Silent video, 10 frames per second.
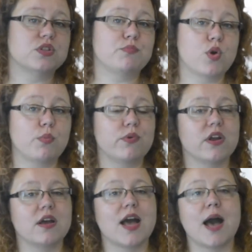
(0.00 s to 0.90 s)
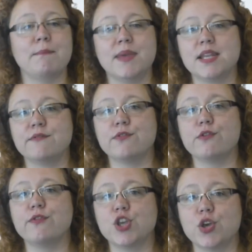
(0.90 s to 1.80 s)
appropriate and meaningful
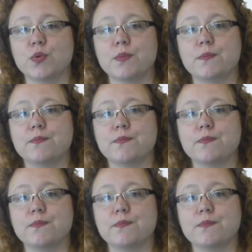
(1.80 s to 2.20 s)
for you.